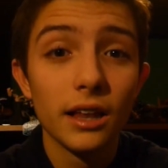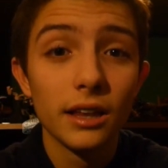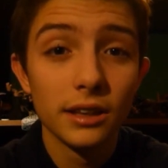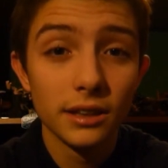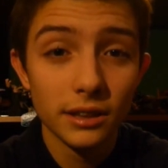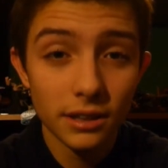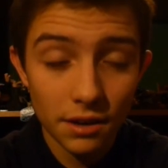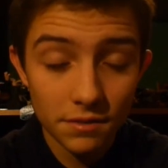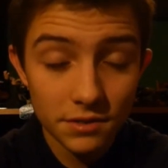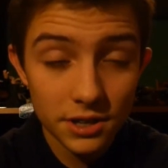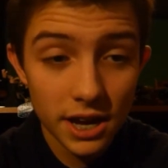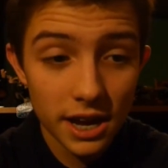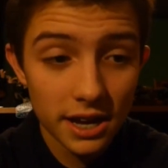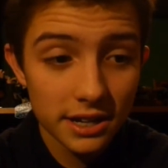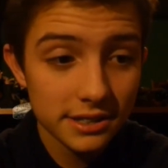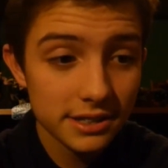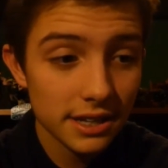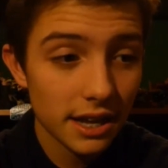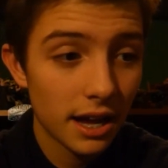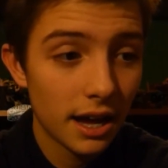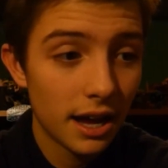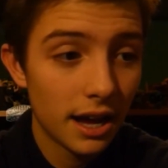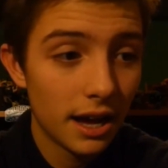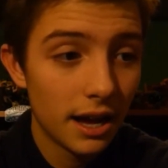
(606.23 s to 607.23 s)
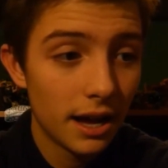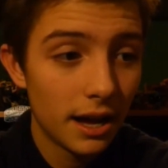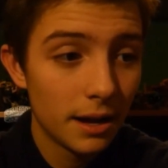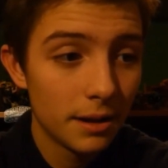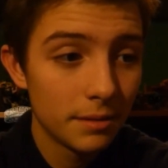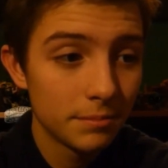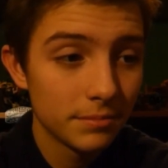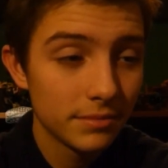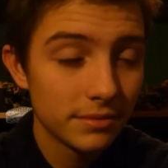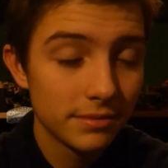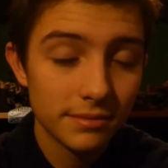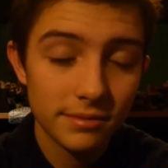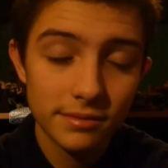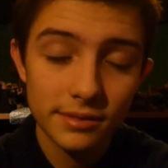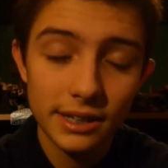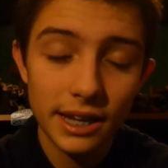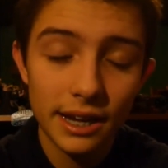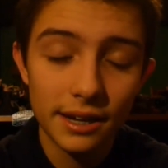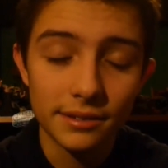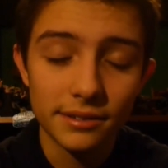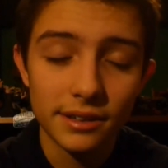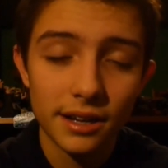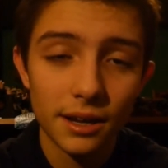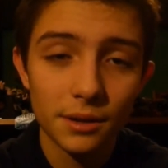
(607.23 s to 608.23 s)
Love you guys.
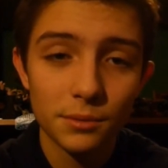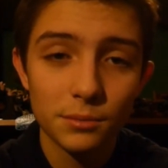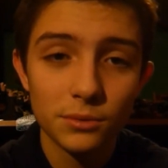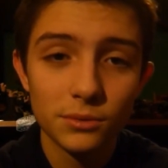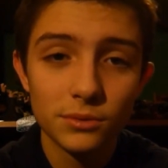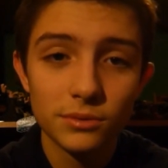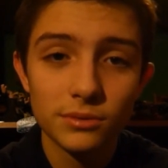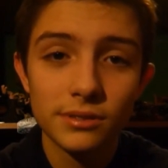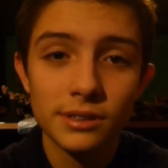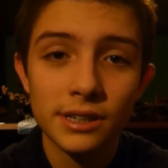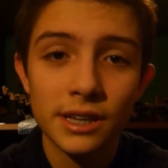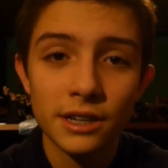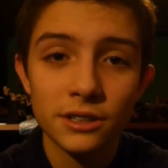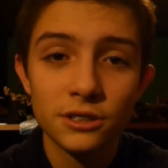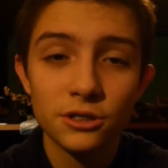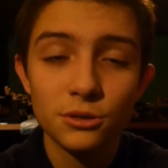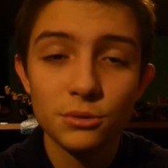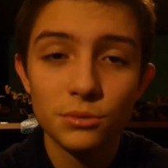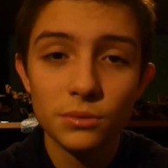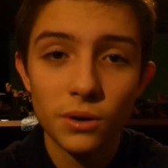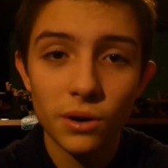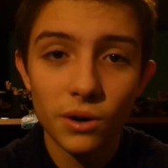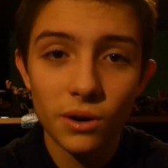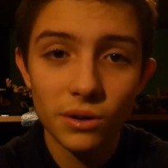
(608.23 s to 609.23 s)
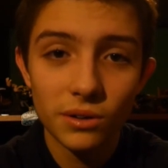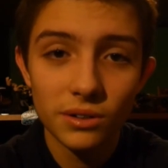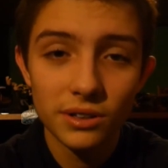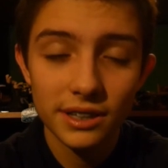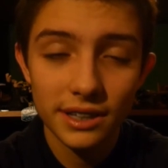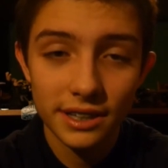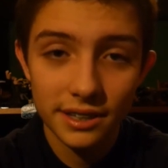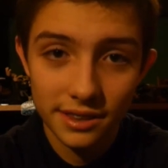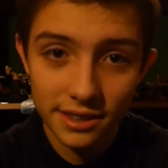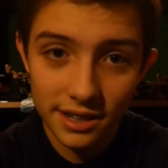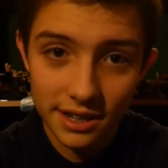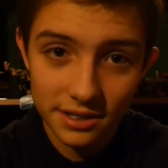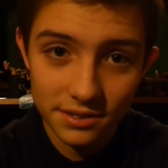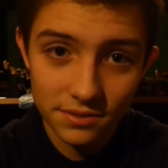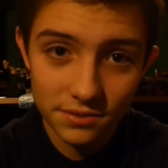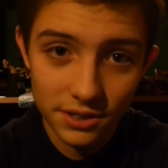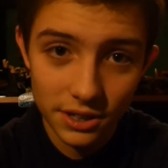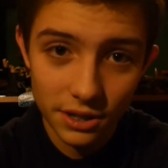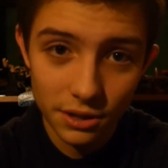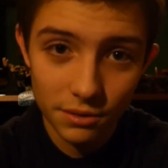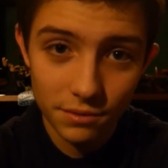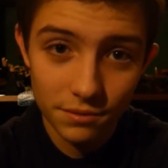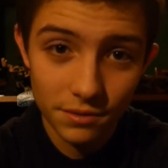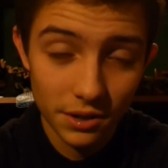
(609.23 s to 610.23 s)
Yeah, I will catch you all in the next
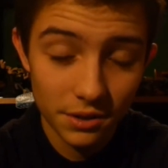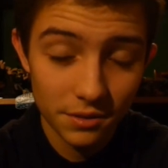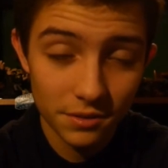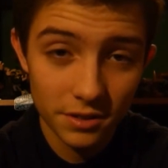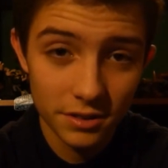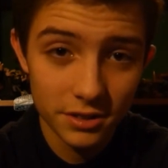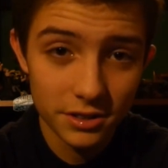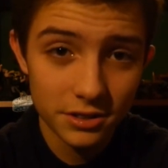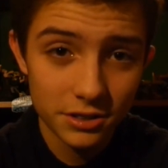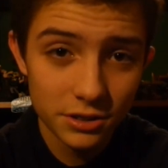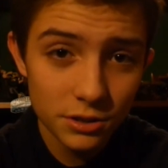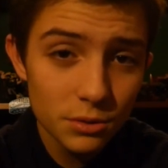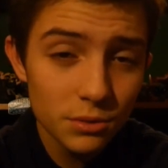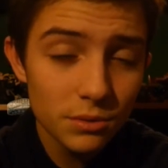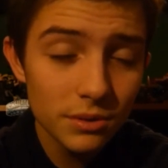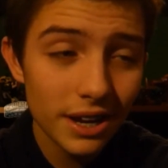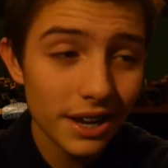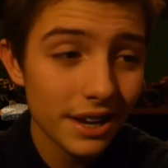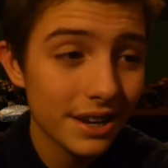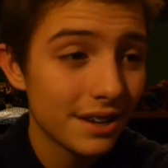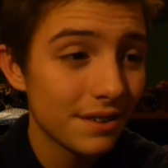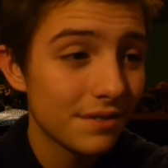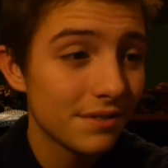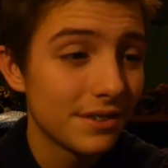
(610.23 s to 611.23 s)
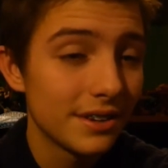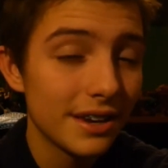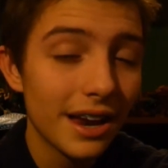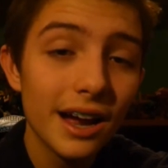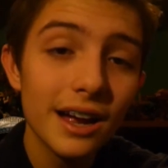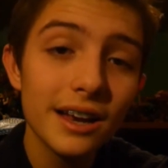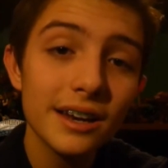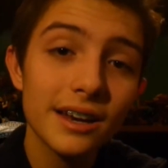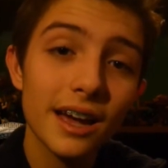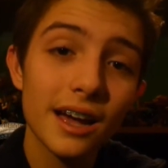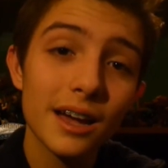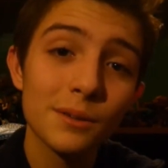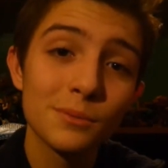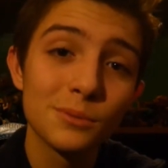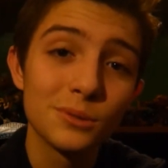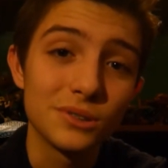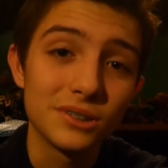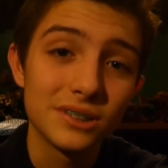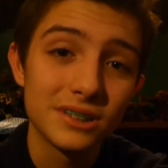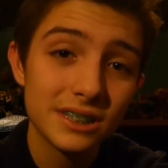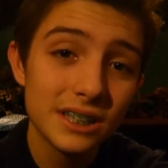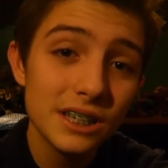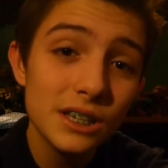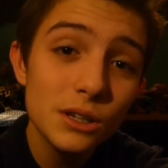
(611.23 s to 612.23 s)
video very, very soon. And if not, I will
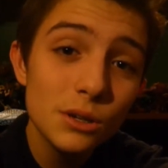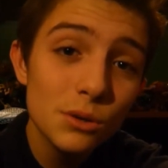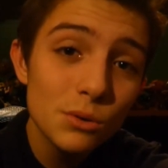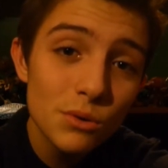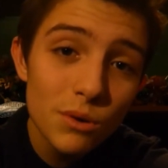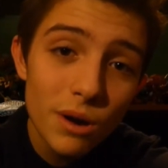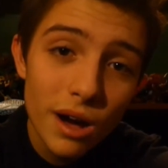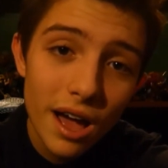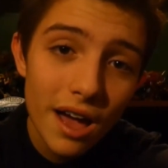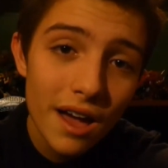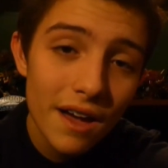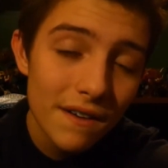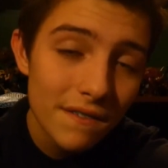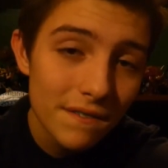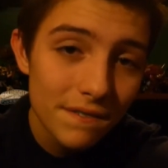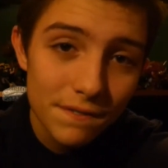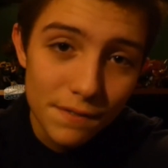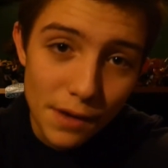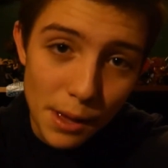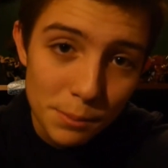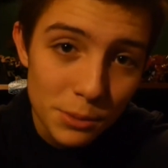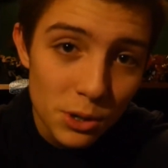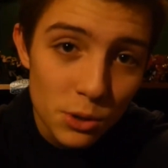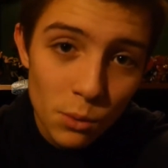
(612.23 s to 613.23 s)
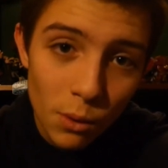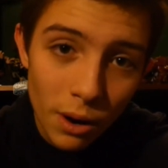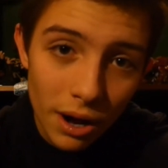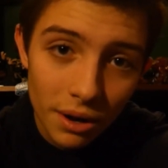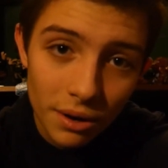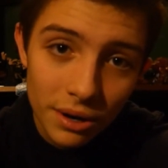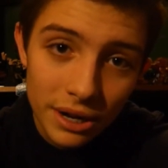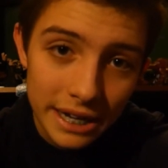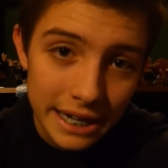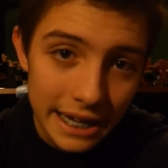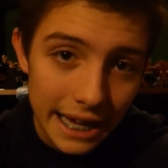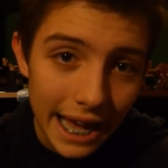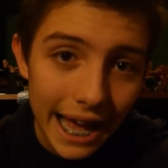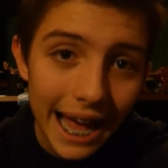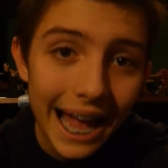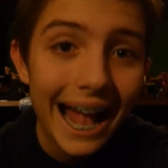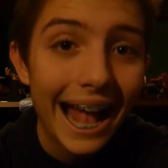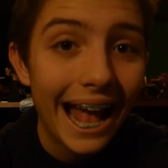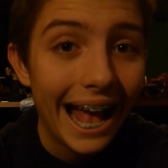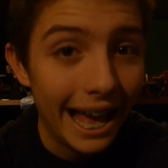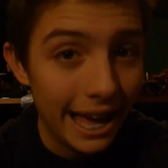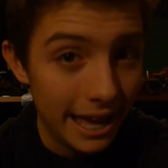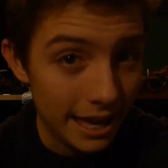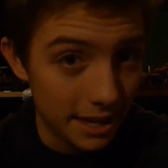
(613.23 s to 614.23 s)
see you February
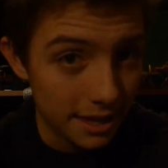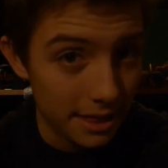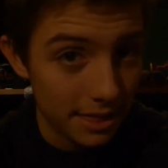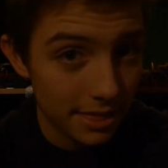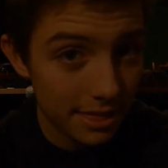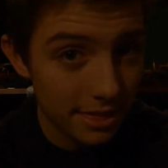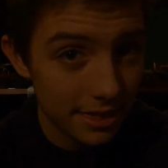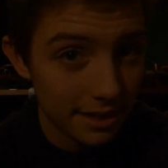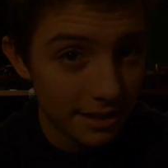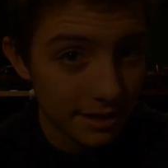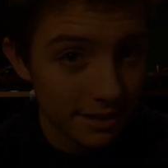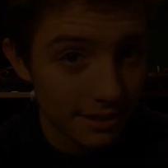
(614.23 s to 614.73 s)
8th.